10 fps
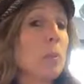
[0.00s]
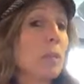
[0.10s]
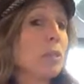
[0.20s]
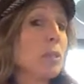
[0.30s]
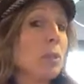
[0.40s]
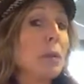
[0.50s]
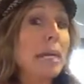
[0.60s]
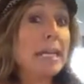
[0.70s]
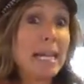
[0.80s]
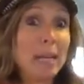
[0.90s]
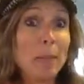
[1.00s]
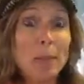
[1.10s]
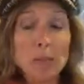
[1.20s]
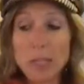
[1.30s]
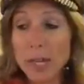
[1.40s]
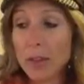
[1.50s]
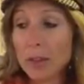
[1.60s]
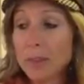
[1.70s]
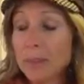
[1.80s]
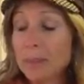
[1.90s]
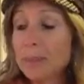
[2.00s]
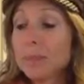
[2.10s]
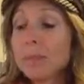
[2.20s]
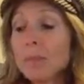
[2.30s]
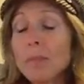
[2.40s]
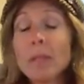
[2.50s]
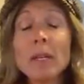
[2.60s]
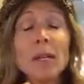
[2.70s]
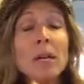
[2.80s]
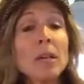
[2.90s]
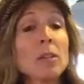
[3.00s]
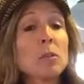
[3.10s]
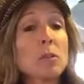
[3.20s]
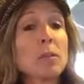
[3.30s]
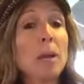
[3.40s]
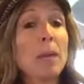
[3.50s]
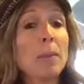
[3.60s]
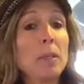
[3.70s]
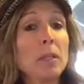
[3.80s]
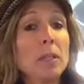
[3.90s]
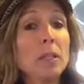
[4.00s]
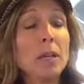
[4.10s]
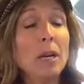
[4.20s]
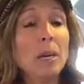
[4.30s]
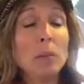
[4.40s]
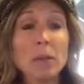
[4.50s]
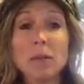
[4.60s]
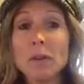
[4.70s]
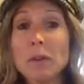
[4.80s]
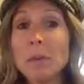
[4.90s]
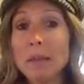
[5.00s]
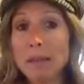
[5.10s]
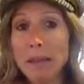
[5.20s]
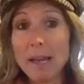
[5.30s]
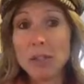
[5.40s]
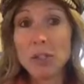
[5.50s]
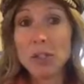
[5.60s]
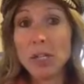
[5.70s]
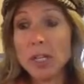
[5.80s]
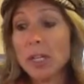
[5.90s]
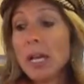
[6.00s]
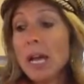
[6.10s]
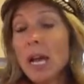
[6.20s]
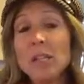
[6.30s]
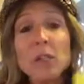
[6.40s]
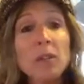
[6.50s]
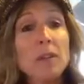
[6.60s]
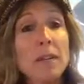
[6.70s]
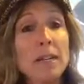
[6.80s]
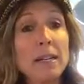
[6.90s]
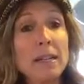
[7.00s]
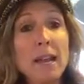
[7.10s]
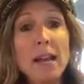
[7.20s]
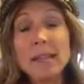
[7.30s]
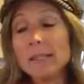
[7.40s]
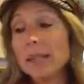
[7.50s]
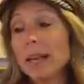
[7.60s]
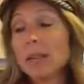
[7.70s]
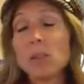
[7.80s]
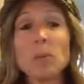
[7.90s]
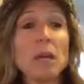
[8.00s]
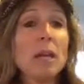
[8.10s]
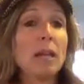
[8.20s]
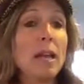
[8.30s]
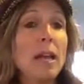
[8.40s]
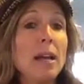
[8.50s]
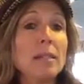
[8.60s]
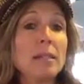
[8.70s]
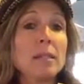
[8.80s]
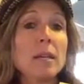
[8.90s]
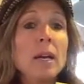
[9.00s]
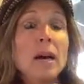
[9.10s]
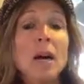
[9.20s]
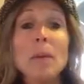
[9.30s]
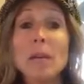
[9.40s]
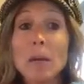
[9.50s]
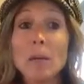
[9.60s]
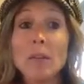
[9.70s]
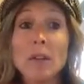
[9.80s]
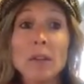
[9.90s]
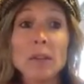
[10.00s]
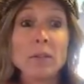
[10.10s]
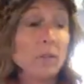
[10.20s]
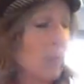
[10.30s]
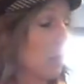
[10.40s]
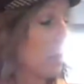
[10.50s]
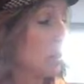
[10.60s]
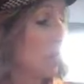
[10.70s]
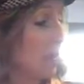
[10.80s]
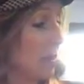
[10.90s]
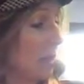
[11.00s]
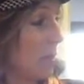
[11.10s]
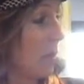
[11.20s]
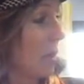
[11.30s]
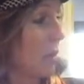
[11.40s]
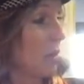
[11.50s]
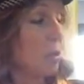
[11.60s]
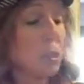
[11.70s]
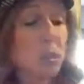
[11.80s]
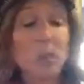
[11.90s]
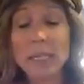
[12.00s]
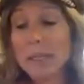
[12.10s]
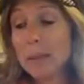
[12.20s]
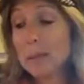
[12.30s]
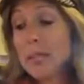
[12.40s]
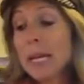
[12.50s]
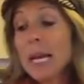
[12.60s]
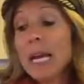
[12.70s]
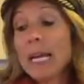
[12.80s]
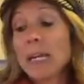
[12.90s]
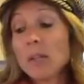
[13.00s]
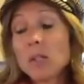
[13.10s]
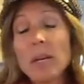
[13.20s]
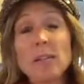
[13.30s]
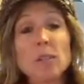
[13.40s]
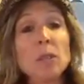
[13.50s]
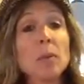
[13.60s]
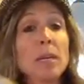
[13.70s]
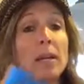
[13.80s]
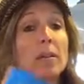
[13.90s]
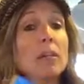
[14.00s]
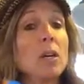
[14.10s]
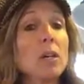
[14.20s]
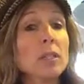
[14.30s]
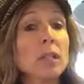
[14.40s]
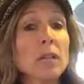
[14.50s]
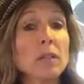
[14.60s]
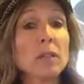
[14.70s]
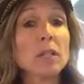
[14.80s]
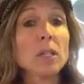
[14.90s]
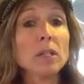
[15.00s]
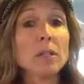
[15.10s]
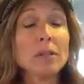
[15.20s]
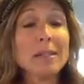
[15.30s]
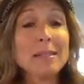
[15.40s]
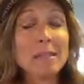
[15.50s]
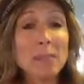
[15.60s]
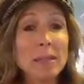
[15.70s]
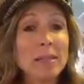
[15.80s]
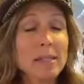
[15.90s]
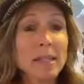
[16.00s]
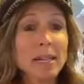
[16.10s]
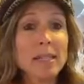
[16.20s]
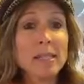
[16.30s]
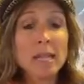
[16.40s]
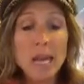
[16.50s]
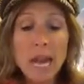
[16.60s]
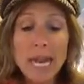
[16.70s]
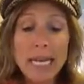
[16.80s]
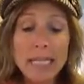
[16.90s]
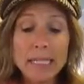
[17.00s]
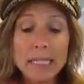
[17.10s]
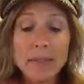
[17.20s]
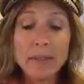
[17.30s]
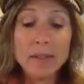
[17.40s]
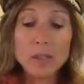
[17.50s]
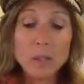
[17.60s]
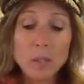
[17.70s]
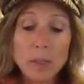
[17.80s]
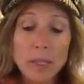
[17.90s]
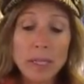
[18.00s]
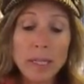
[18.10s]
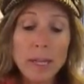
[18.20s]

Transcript: going to a camp together. This was a popular book from last year, and you'll find that as well as a couple of other favorites by the same author, Stuart Gibbs. He also has a new one out in hardcover called Space Case, and in this book,